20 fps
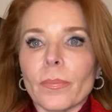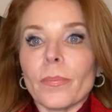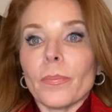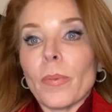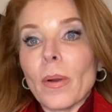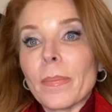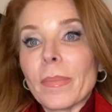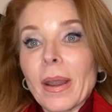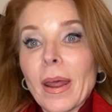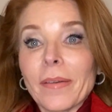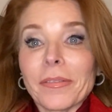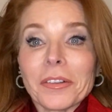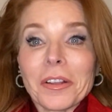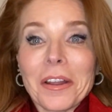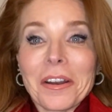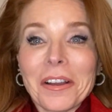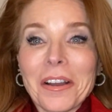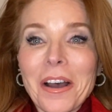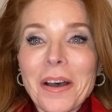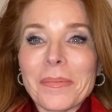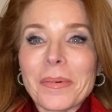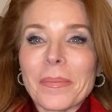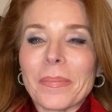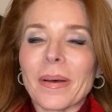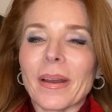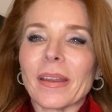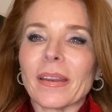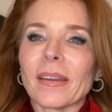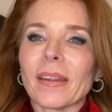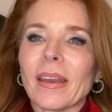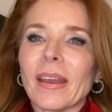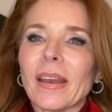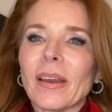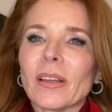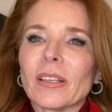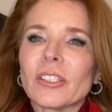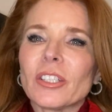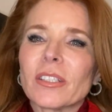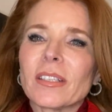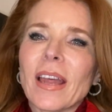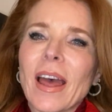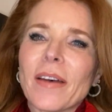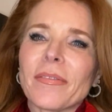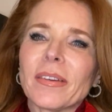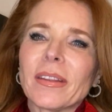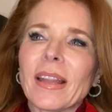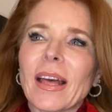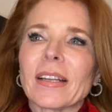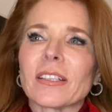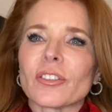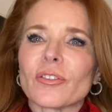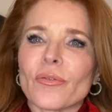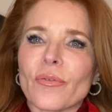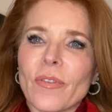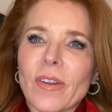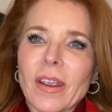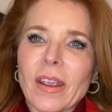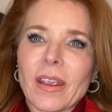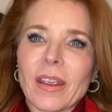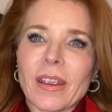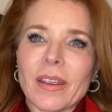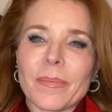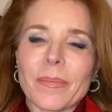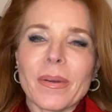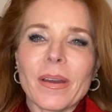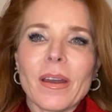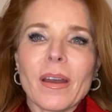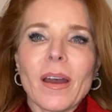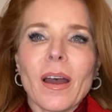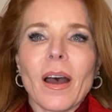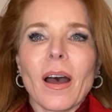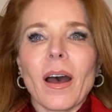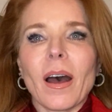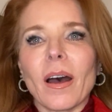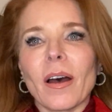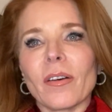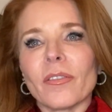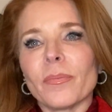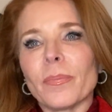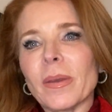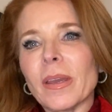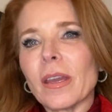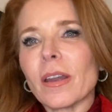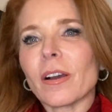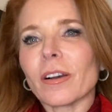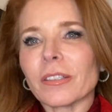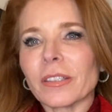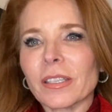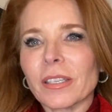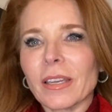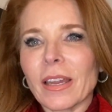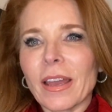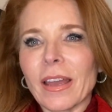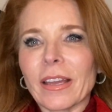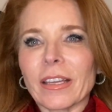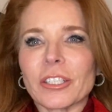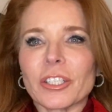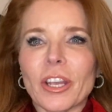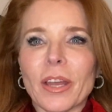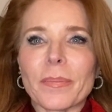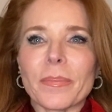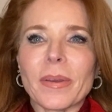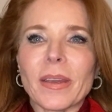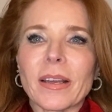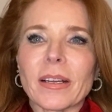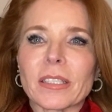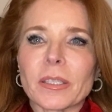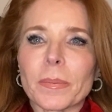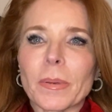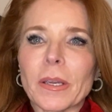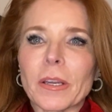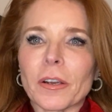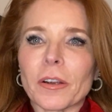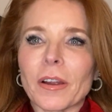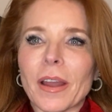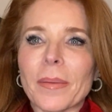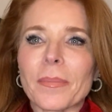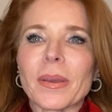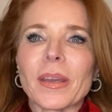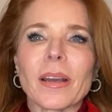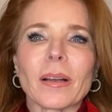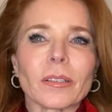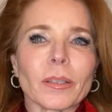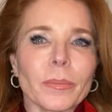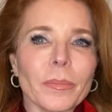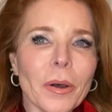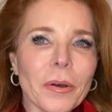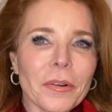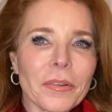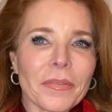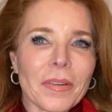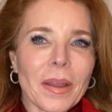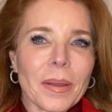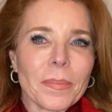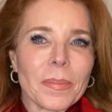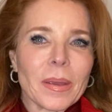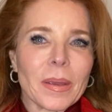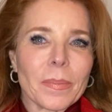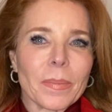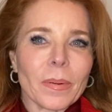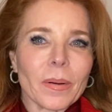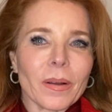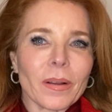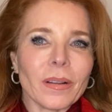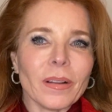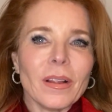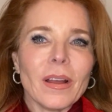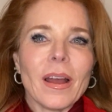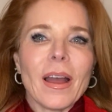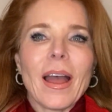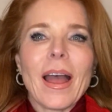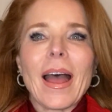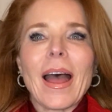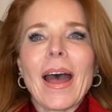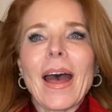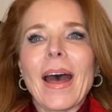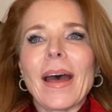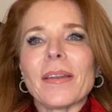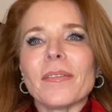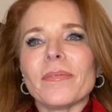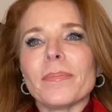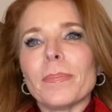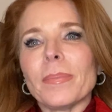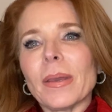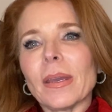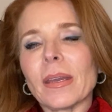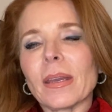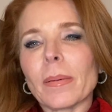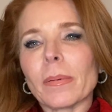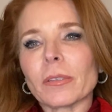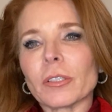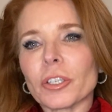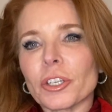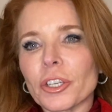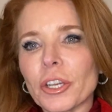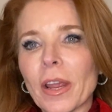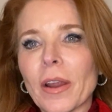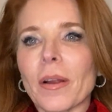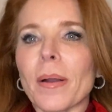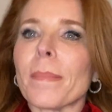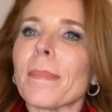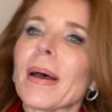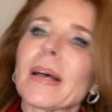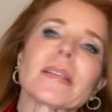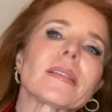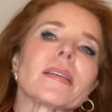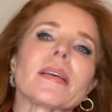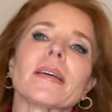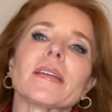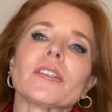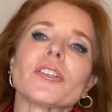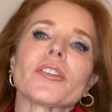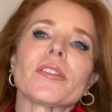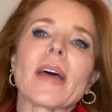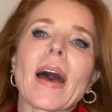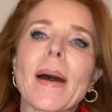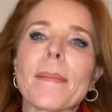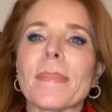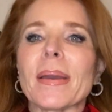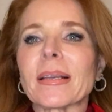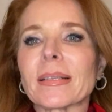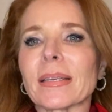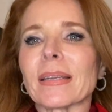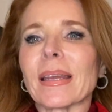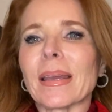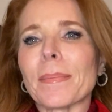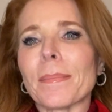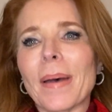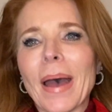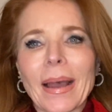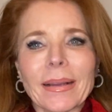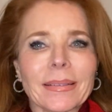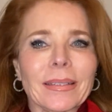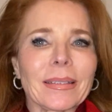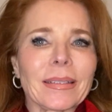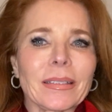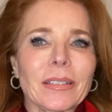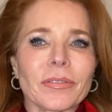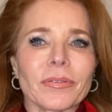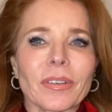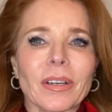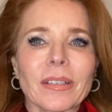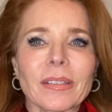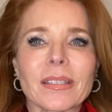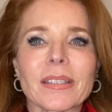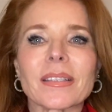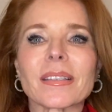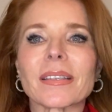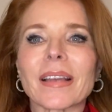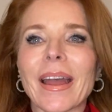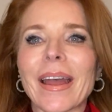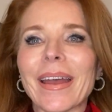Women have a lot in common, but just having that dream of being on stage and being a speaker and being able to motivate people and being able to share a message that makes an impact and a difference.